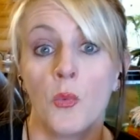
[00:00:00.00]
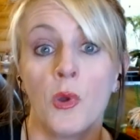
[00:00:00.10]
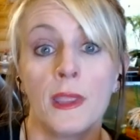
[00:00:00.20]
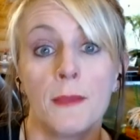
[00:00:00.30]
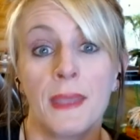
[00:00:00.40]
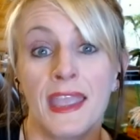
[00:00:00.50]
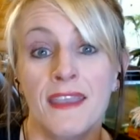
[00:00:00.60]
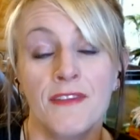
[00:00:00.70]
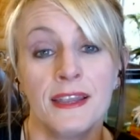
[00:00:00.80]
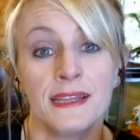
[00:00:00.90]
William
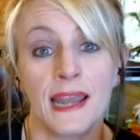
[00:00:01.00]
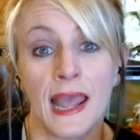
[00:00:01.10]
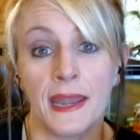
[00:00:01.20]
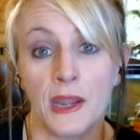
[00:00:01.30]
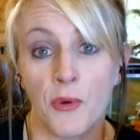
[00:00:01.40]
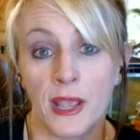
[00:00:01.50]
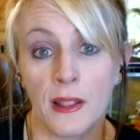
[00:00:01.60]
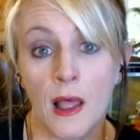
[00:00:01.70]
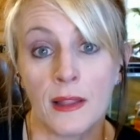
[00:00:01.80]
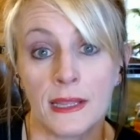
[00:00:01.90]
even denied knowing
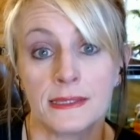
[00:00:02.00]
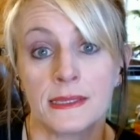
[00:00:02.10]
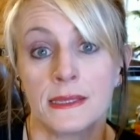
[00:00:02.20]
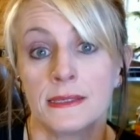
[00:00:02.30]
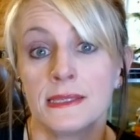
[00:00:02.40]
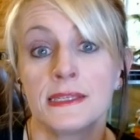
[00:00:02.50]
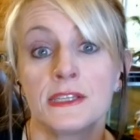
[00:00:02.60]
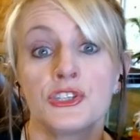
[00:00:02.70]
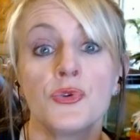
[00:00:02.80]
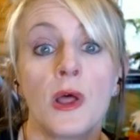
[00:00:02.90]
Lawless. Since the
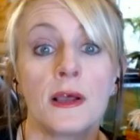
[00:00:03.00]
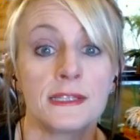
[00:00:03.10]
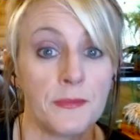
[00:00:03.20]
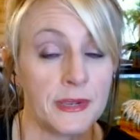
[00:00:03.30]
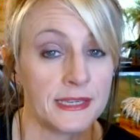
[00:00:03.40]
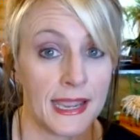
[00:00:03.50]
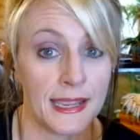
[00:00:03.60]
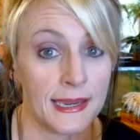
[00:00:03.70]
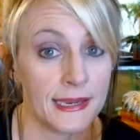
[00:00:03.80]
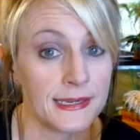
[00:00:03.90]
Zulocks have been
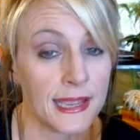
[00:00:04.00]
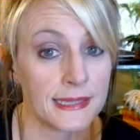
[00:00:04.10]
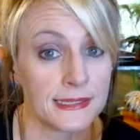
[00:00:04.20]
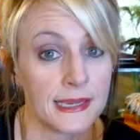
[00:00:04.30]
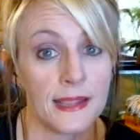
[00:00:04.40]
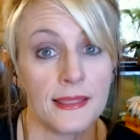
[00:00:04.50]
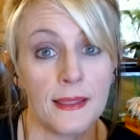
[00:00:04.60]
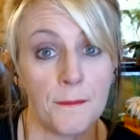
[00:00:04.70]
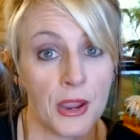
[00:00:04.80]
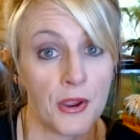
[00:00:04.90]
taken into custody,
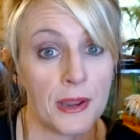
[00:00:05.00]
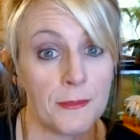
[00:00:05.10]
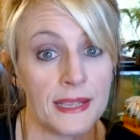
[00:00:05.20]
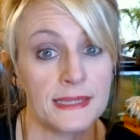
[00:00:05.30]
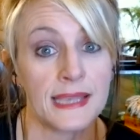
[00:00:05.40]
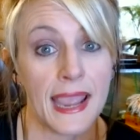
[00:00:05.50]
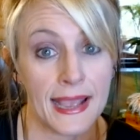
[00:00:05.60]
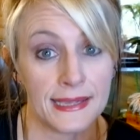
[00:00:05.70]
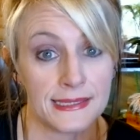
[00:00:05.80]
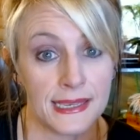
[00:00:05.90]
the married men's
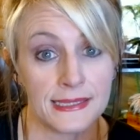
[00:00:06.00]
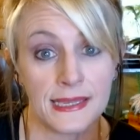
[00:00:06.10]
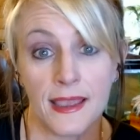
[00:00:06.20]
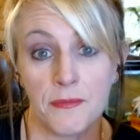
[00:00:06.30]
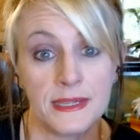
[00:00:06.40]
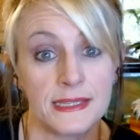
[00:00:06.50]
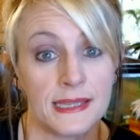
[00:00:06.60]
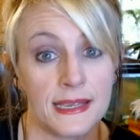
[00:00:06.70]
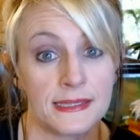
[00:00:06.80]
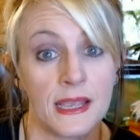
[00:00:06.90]
assets have been
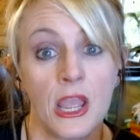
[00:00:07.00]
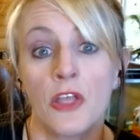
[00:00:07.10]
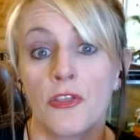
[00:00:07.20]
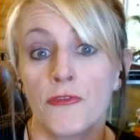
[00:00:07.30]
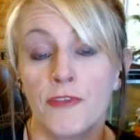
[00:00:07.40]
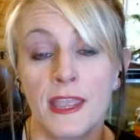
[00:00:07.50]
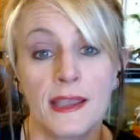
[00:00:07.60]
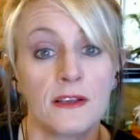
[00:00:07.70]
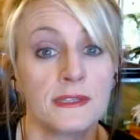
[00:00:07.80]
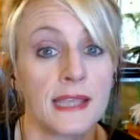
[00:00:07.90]
seized. Their
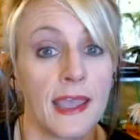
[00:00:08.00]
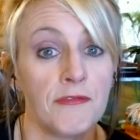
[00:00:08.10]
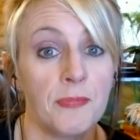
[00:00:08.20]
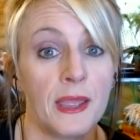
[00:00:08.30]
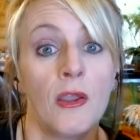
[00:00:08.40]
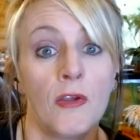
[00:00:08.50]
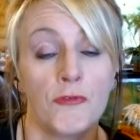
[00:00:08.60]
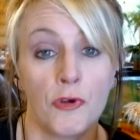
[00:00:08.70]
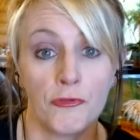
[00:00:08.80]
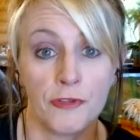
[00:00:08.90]
vehicles have been
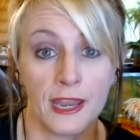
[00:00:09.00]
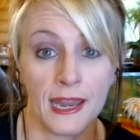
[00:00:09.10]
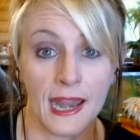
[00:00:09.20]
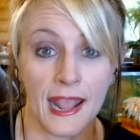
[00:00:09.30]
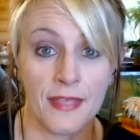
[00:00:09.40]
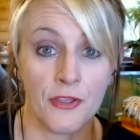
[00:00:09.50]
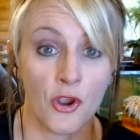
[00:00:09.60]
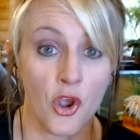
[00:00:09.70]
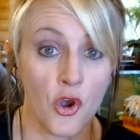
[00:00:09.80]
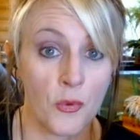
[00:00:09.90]
forfeited and their
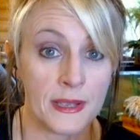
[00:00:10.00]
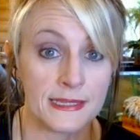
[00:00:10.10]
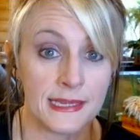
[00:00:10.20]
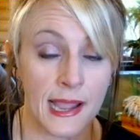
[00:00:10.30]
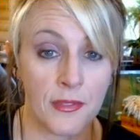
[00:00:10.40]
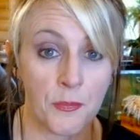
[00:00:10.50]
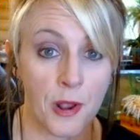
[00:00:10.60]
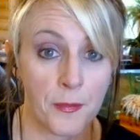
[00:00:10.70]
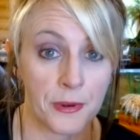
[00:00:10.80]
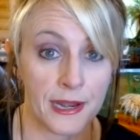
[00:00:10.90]
home is now the
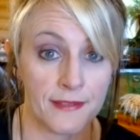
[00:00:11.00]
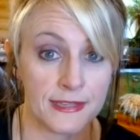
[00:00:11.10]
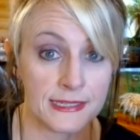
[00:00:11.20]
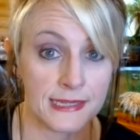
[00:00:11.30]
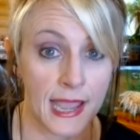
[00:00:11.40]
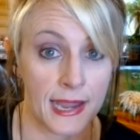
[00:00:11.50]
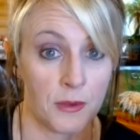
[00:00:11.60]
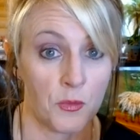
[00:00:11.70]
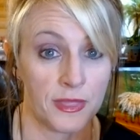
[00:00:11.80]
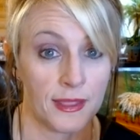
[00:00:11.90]
property of the state
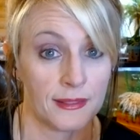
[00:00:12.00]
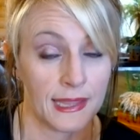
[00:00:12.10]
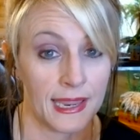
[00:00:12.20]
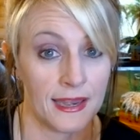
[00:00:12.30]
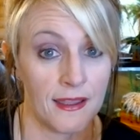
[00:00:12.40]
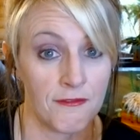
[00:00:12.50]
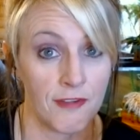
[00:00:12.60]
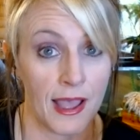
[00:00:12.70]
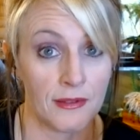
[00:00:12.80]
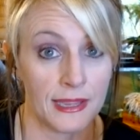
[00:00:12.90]
with a lien
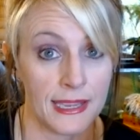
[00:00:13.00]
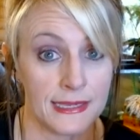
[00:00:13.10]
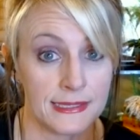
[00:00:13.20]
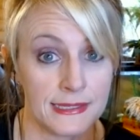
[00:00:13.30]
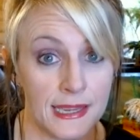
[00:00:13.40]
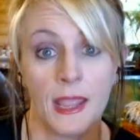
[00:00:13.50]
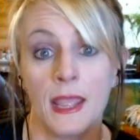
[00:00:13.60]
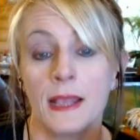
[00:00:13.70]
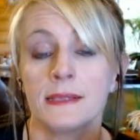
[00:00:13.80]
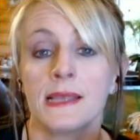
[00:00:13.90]
filed against it.
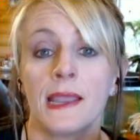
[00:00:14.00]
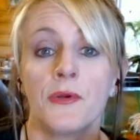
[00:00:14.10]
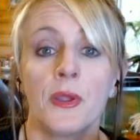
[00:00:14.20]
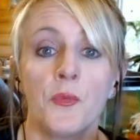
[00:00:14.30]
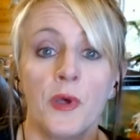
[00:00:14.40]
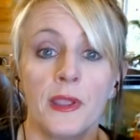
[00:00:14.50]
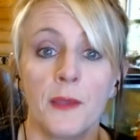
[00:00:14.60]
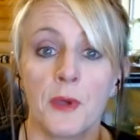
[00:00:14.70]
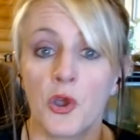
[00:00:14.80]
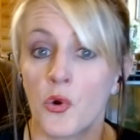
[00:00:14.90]
Zachary and
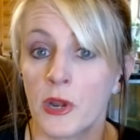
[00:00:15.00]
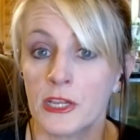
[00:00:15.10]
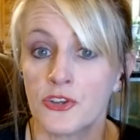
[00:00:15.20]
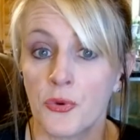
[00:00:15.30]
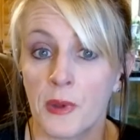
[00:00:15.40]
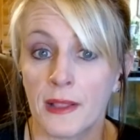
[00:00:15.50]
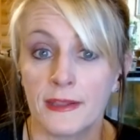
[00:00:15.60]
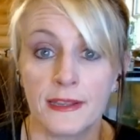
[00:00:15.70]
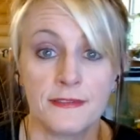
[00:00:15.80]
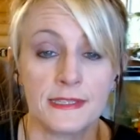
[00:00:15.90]
William, according to a
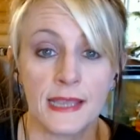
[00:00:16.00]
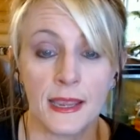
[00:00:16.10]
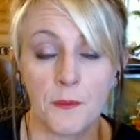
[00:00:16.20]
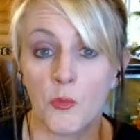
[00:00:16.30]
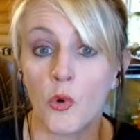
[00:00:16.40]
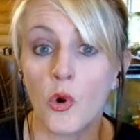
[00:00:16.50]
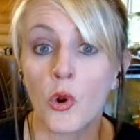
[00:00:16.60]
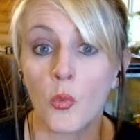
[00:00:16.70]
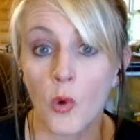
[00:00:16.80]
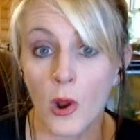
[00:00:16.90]
relative, seem
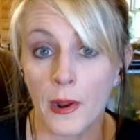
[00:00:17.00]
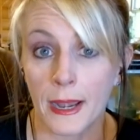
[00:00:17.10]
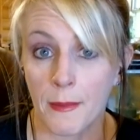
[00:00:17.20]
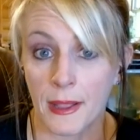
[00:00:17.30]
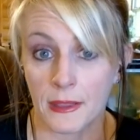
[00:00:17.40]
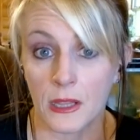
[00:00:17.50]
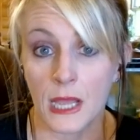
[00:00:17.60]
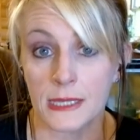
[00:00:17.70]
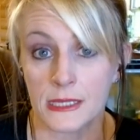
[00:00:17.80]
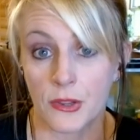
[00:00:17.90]
more worried about the
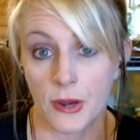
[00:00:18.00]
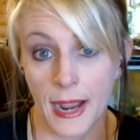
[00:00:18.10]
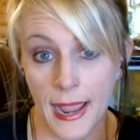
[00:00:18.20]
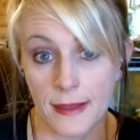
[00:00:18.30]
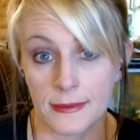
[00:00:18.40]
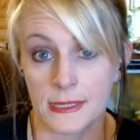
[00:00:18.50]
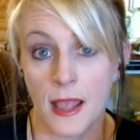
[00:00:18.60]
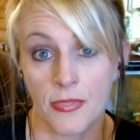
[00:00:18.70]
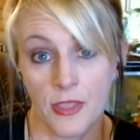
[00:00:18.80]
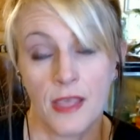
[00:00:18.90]
loss of their house
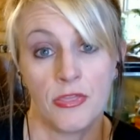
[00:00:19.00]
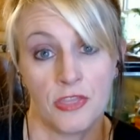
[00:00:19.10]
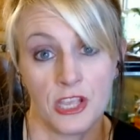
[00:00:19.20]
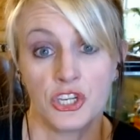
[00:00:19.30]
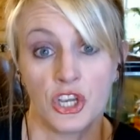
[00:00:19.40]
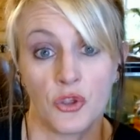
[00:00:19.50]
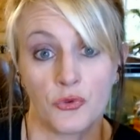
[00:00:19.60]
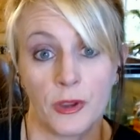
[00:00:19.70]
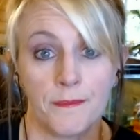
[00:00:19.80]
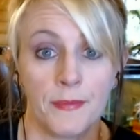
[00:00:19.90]
than the
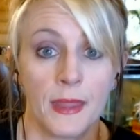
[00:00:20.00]
children.